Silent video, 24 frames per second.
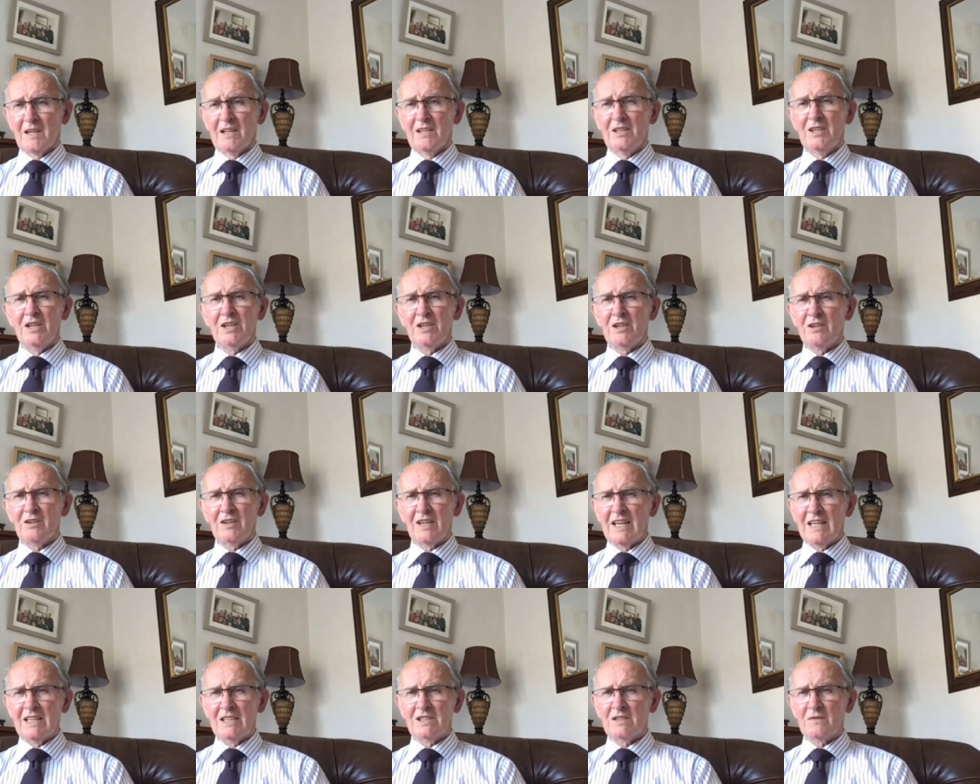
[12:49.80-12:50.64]
Take your
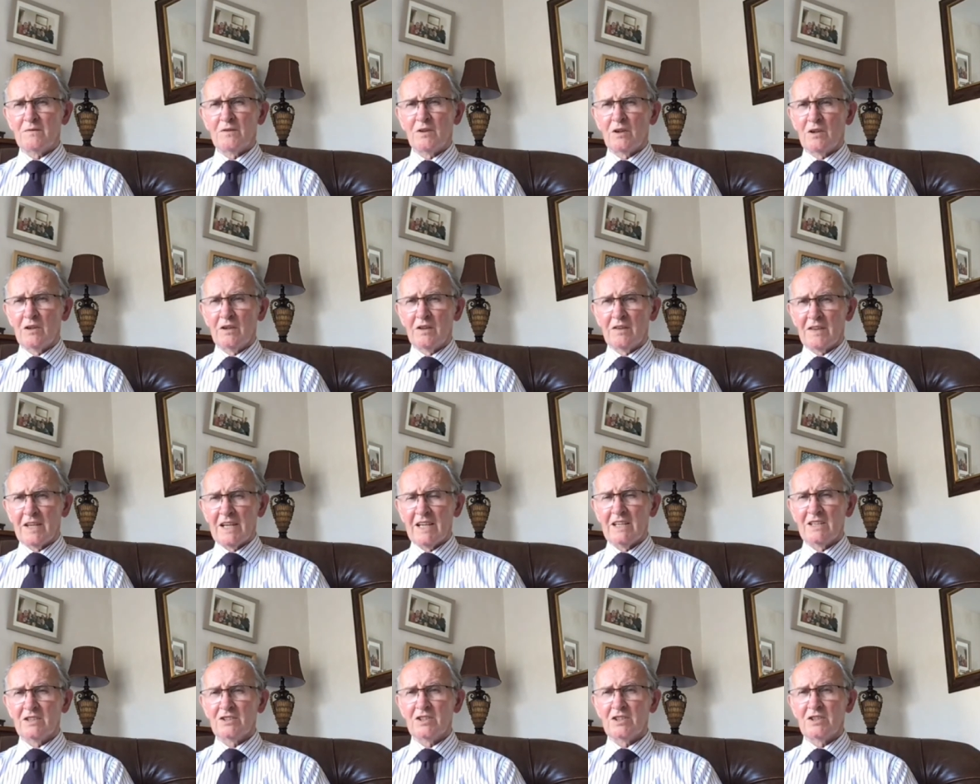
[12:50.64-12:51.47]
eyes off all the
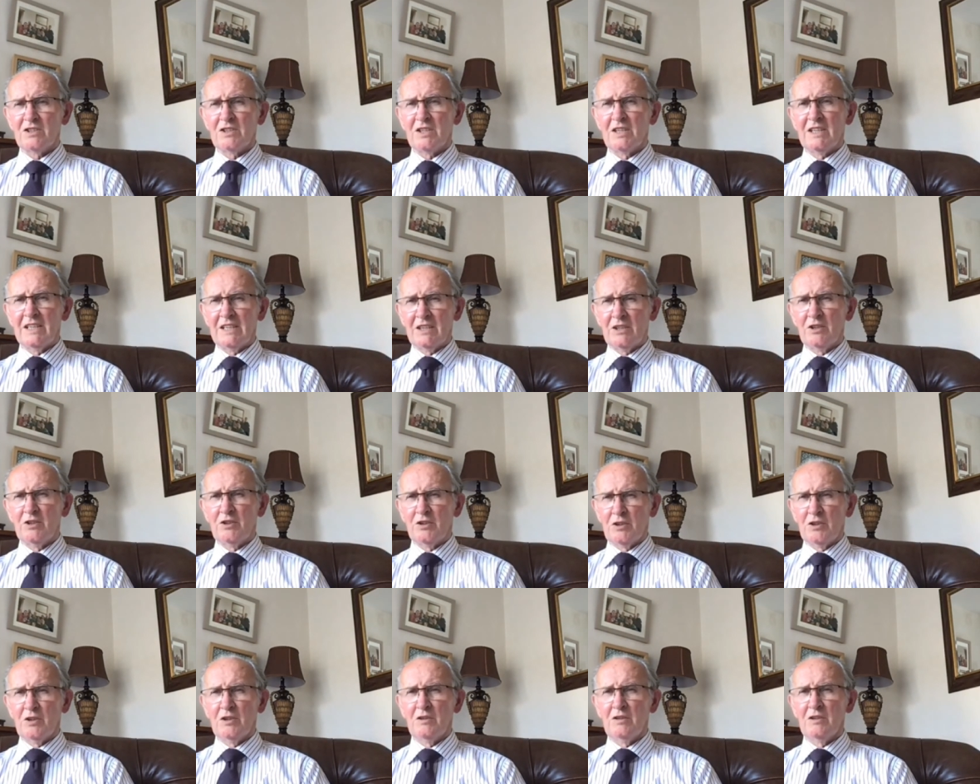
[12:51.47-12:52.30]
things that you need to
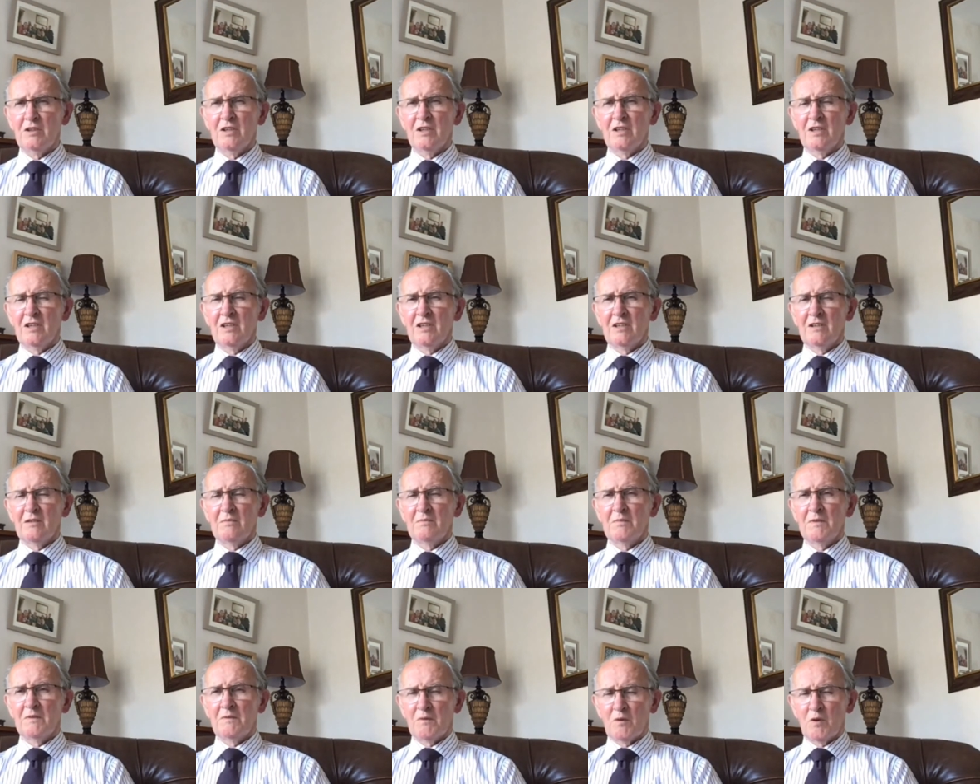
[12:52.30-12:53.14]
do
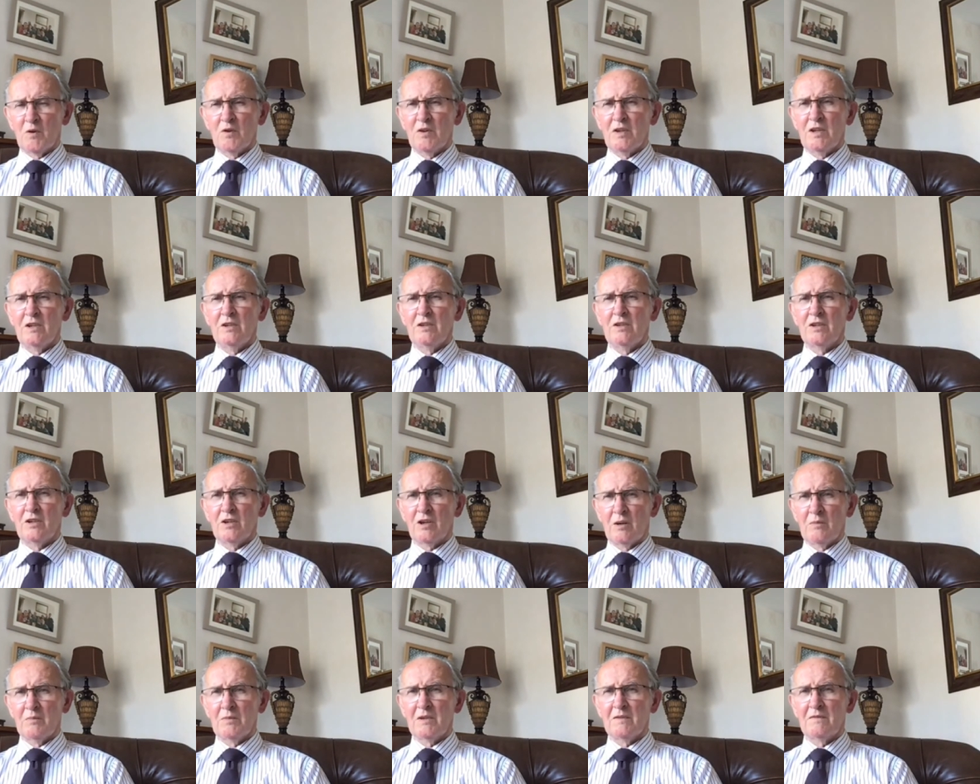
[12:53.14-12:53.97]
before you
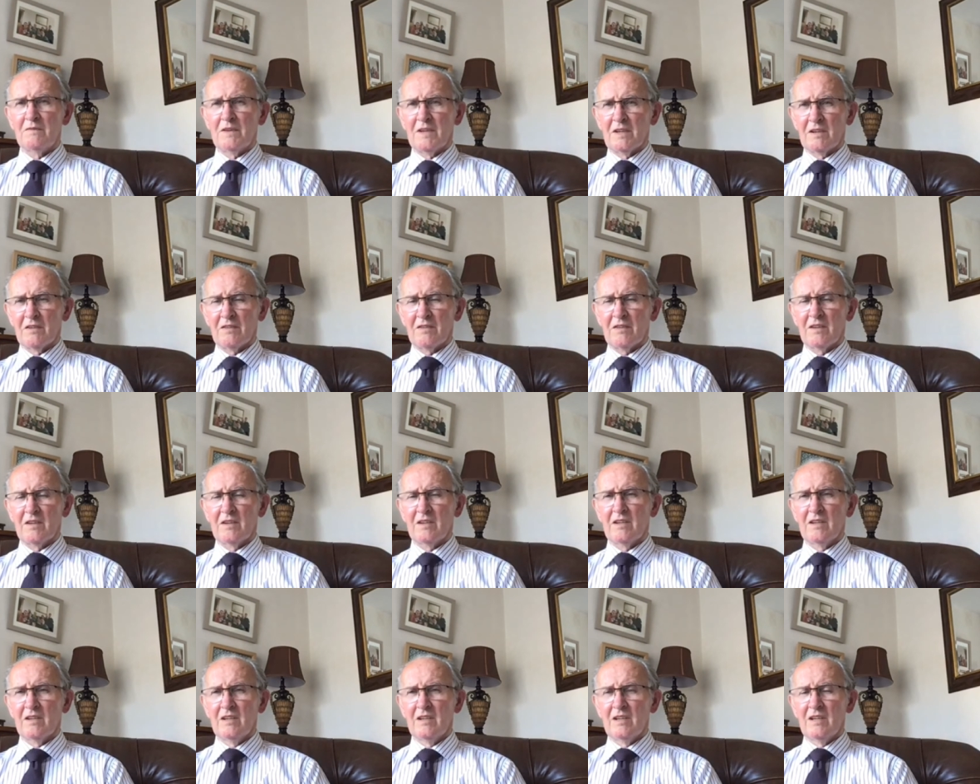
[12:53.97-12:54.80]
come to faith.
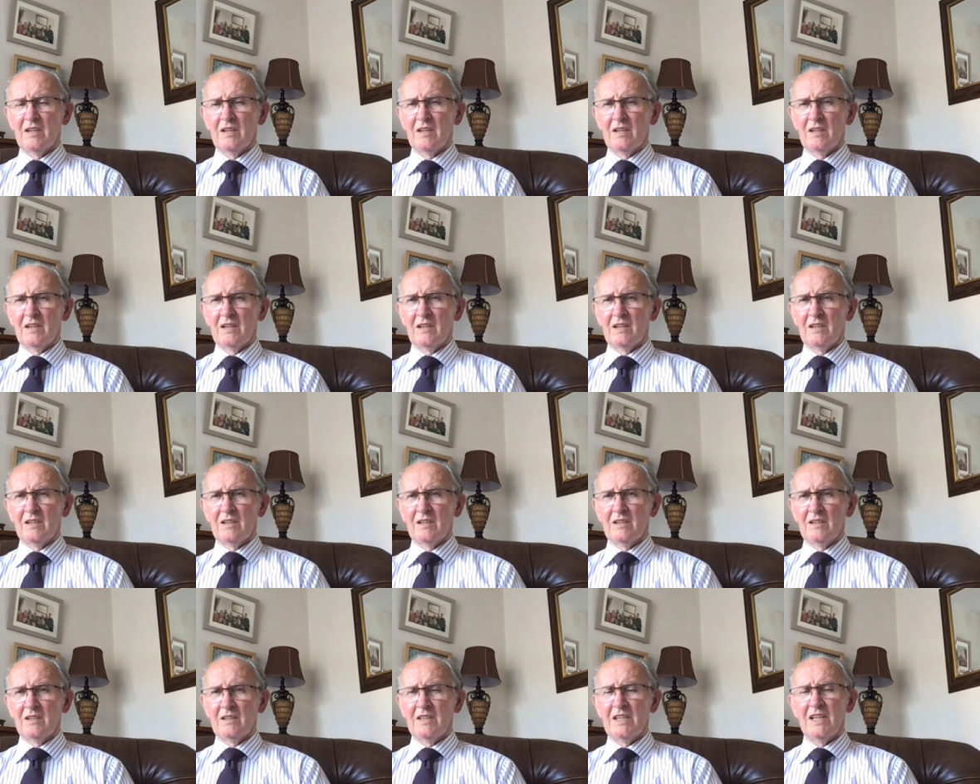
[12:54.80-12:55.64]

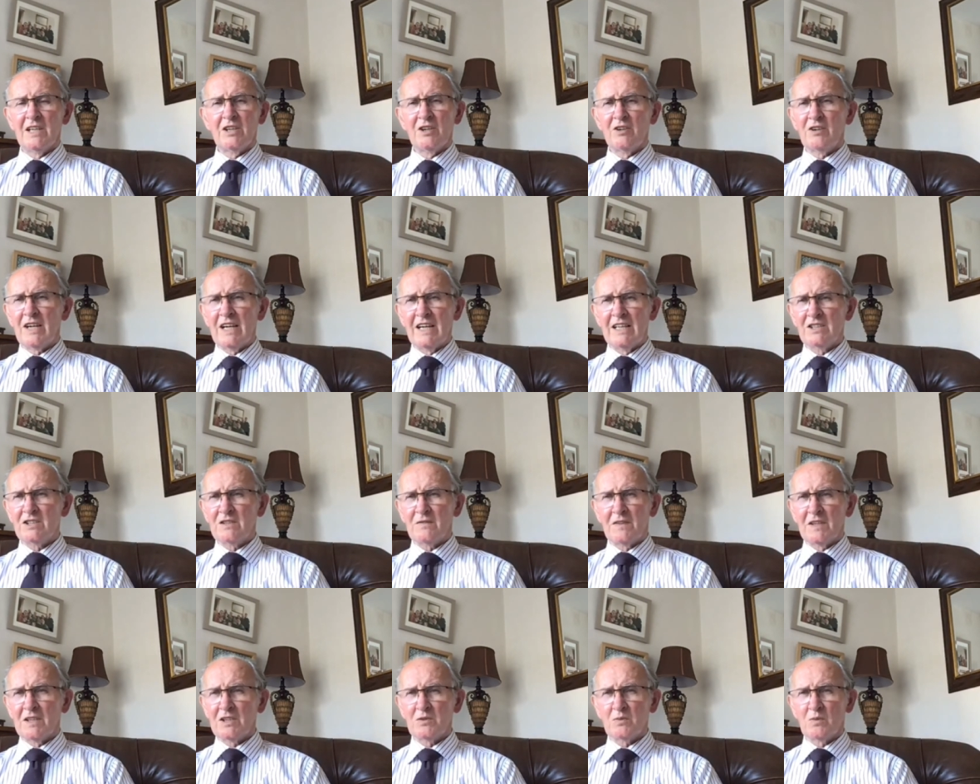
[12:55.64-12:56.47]
Take your eyes off
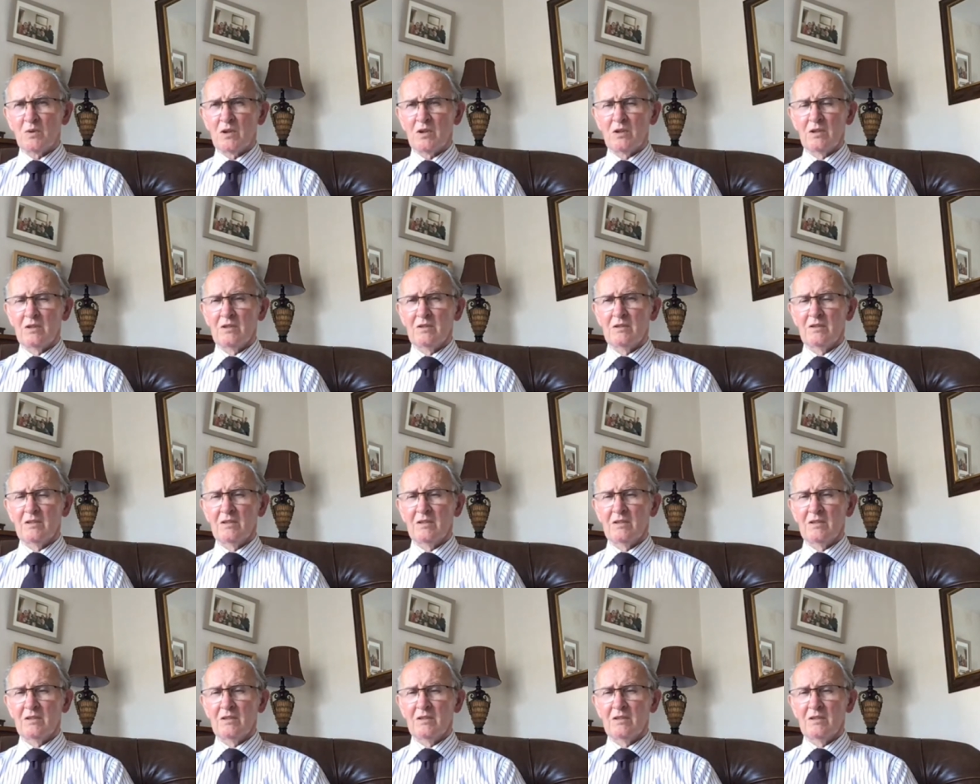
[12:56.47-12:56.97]
this world.